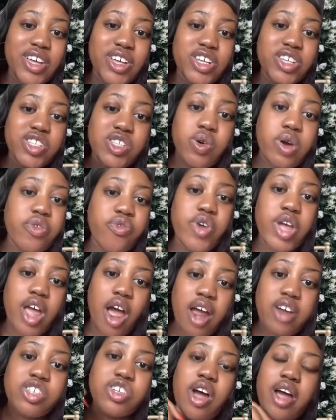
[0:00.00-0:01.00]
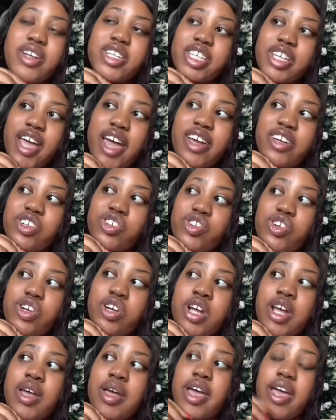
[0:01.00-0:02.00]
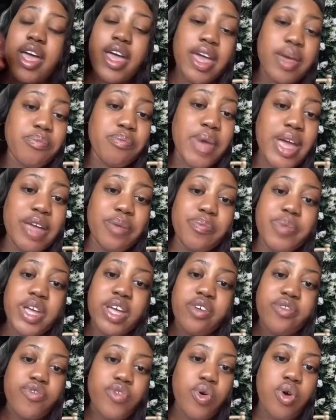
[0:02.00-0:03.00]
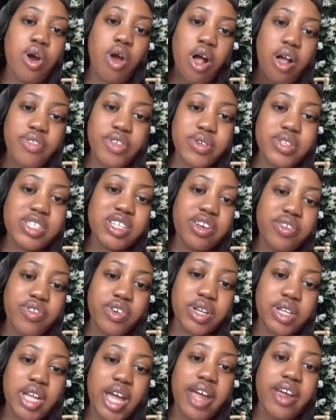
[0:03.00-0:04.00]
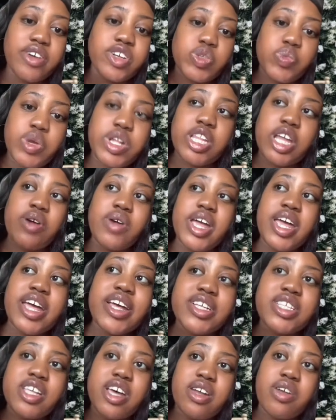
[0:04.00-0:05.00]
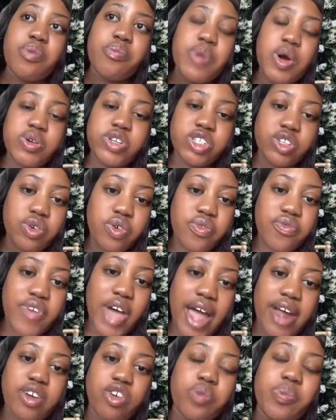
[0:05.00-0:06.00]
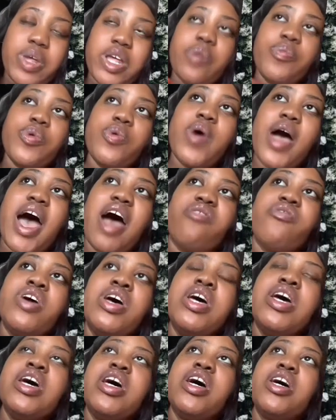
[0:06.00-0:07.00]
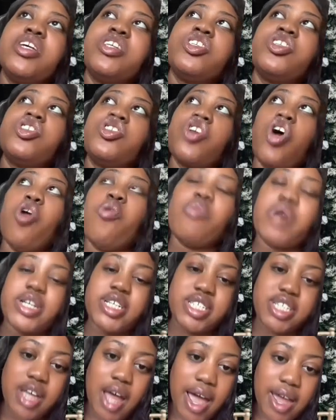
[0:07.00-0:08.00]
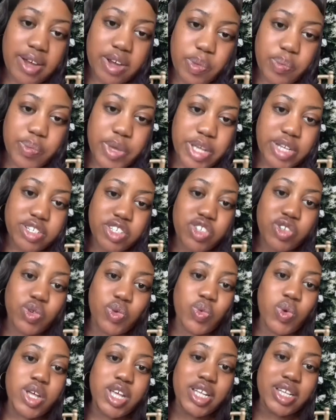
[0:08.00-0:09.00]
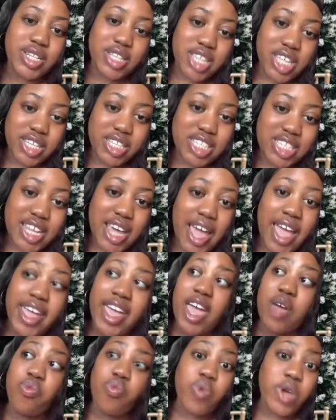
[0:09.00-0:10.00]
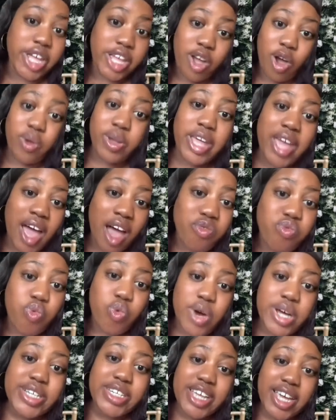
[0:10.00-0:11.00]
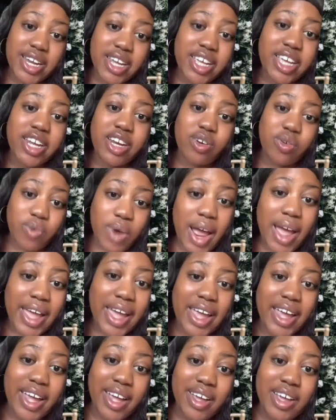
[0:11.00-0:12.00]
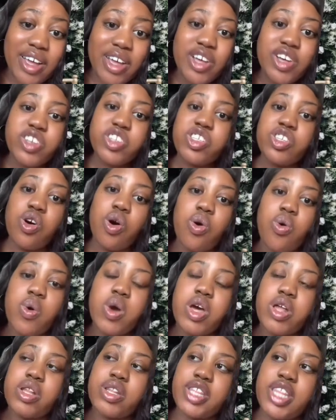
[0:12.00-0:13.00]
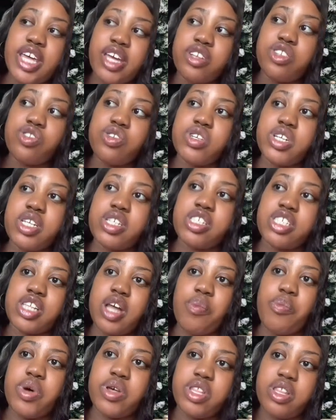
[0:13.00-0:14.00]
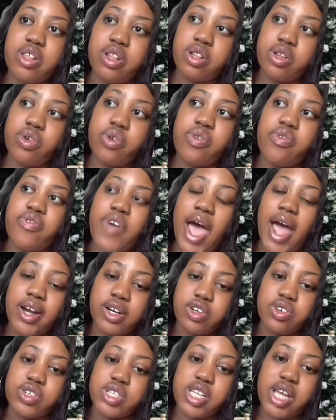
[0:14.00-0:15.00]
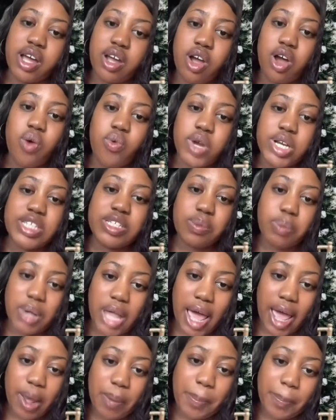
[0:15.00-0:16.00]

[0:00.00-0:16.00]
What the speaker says: So if we are charging extra, it may be for all those different layers, but there is an emotional factor. People have so much tied up into this day, and we only have one day to get it right. So these are just some of the little factors that go into play.